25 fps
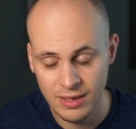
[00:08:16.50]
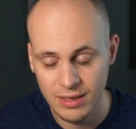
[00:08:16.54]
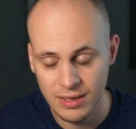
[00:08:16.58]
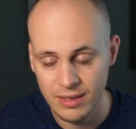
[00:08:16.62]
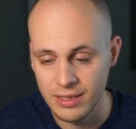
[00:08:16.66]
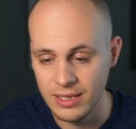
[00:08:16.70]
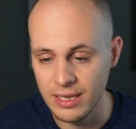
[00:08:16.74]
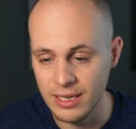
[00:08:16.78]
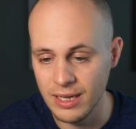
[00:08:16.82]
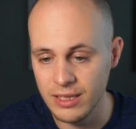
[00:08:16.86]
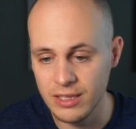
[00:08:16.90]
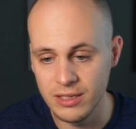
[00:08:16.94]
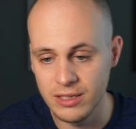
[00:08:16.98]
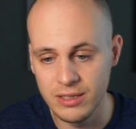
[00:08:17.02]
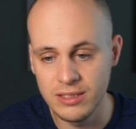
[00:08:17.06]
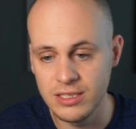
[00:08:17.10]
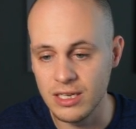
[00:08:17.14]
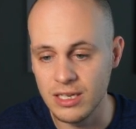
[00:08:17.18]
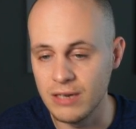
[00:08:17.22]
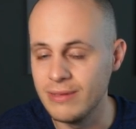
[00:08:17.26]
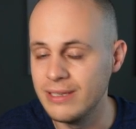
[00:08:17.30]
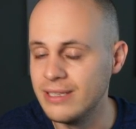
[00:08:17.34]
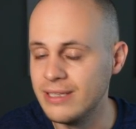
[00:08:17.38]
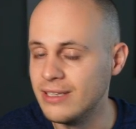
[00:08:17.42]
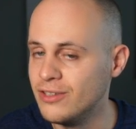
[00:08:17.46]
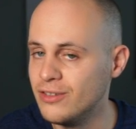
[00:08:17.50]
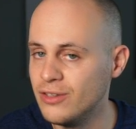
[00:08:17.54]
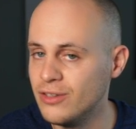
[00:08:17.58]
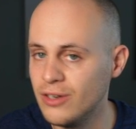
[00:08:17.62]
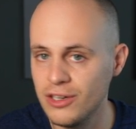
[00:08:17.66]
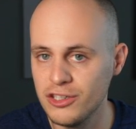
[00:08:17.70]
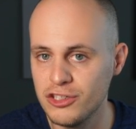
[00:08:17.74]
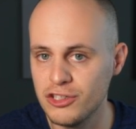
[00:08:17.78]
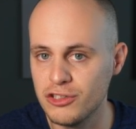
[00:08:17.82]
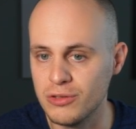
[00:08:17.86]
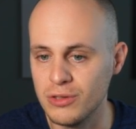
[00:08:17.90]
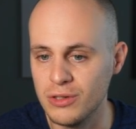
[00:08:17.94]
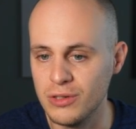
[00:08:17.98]
The others are either
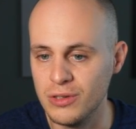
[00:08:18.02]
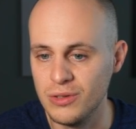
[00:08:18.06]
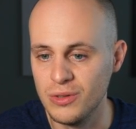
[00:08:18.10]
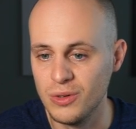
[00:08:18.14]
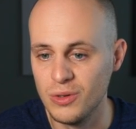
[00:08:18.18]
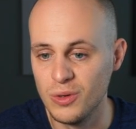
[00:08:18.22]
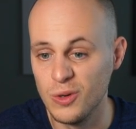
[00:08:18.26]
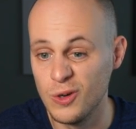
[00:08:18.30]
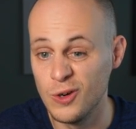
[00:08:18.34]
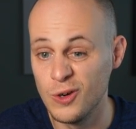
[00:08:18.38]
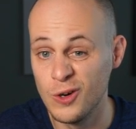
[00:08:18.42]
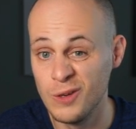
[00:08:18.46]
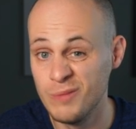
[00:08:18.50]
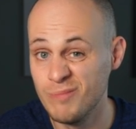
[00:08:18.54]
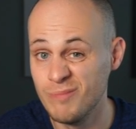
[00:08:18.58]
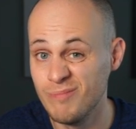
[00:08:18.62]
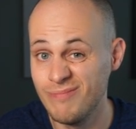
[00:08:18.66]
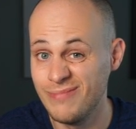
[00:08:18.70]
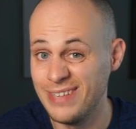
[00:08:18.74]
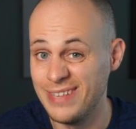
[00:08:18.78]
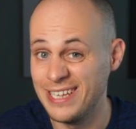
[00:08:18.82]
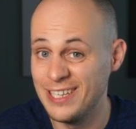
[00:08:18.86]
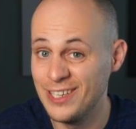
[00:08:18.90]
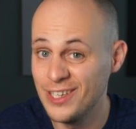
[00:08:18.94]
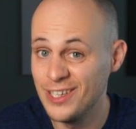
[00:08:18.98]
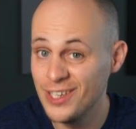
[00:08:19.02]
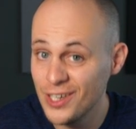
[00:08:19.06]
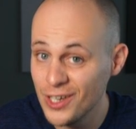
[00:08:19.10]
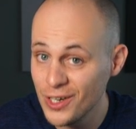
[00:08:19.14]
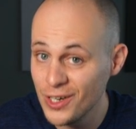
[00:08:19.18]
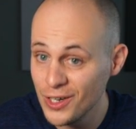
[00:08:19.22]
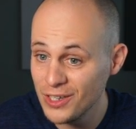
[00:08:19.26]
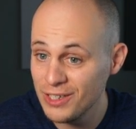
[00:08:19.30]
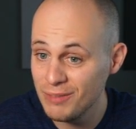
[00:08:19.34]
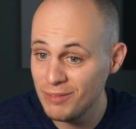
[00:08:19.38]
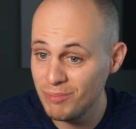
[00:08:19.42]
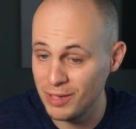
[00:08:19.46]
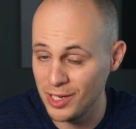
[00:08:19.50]
not true or they
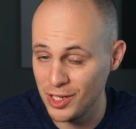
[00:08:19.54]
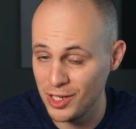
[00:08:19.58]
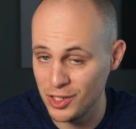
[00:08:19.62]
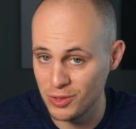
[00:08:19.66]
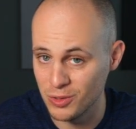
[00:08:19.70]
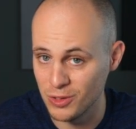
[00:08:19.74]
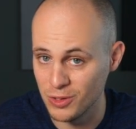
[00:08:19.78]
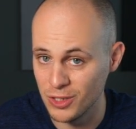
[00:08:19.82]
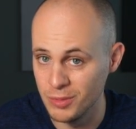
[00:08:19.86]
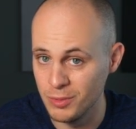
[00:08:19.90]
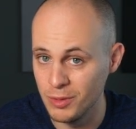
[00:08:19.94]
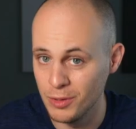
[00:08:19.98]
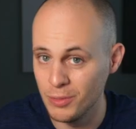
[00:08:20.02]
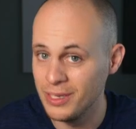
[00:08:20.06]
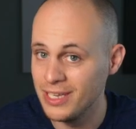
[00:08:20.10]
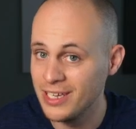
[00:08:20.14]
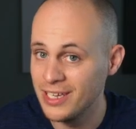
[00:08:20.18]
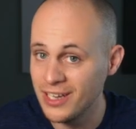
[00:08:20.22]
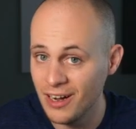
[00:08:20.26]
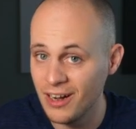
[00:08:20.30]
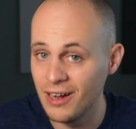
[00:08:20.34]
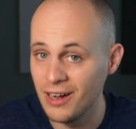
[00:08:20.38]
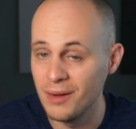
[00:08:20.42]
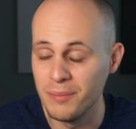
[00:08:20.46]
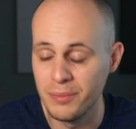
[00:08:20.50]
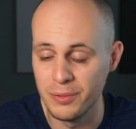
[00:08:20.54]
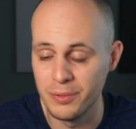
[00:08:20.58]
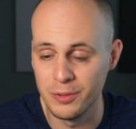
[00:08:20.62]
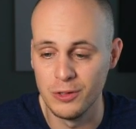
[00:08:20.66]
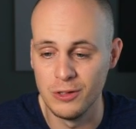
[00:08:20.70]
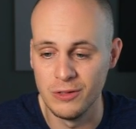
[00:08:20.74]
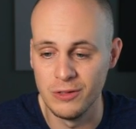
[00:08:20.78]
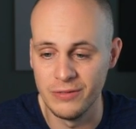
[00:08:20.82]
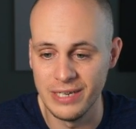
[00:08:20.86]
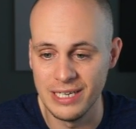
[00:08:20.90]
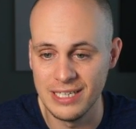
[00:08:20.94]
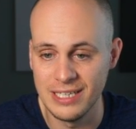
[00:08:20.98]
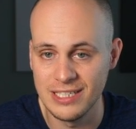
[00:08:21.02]
could be true, but we can't
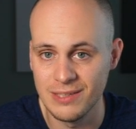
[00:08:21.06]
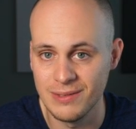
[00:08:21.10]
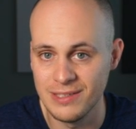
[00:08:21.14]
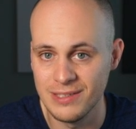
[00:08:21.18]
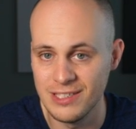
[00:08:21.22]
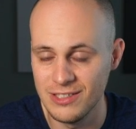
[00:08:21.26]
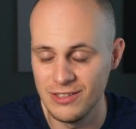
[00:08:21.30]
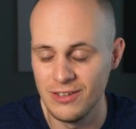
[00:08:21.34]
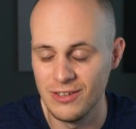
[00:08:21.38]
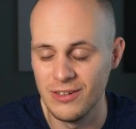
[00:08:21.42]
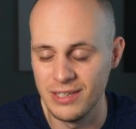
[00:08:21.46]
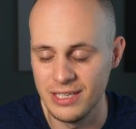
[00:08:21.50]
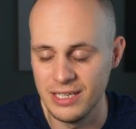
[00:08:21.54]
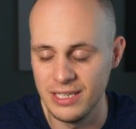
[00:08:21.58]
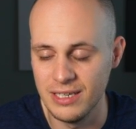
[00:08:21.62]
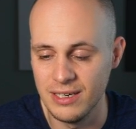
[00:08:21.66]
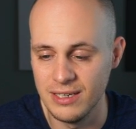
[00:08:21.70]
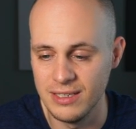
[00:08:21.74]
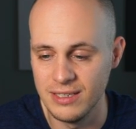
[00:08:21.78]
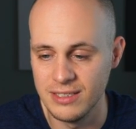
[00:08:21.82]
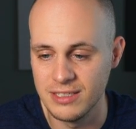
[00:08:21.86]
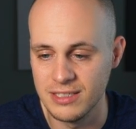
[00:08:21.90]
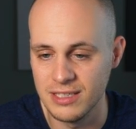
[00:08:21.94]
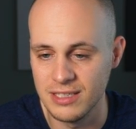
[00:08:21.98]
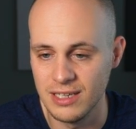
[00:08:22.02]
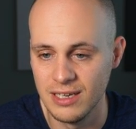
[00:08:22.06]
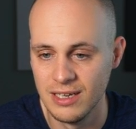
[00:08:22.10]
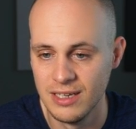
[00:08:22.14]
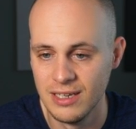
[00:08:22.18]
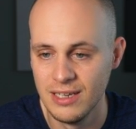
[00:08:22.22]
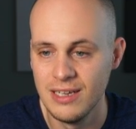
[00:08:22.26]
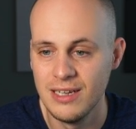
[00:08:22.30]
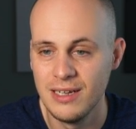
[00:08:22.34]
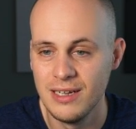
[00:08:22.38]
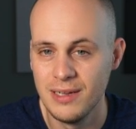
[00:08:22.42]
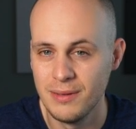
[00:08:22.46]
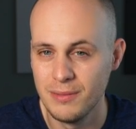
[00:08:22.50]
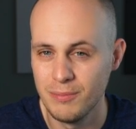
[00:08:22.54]
prove it. So it's not the answer.
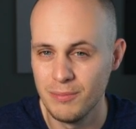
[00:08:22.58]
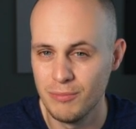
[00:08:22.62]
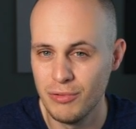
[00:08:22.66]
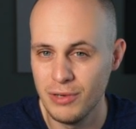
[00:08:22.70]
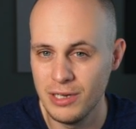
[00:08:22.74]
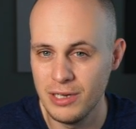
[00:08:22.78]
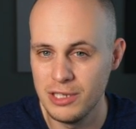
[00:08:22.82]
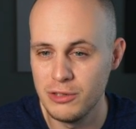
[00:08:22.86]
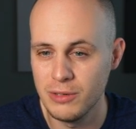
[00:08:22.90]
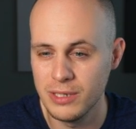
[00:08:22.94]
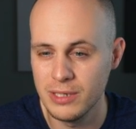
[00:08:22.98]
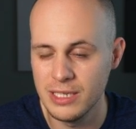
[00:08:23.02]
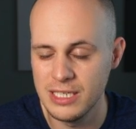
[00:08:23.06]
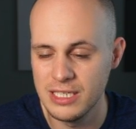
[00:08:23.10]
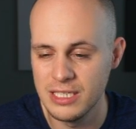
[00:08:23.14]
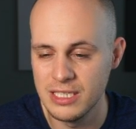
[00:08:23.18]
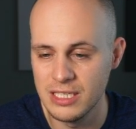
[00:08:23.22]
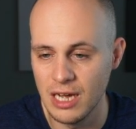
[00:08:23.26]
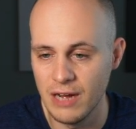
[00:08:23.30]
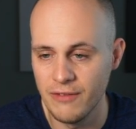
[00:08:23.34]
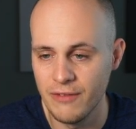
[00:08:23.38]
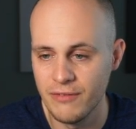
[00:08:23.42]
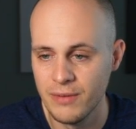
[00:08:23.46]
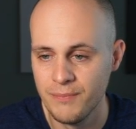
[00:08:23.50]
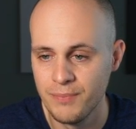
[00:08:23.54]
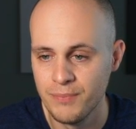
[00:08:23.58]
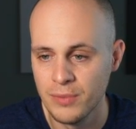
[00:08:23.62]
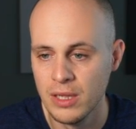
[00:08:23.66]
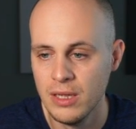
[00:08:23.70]
Pretty tricky stuff.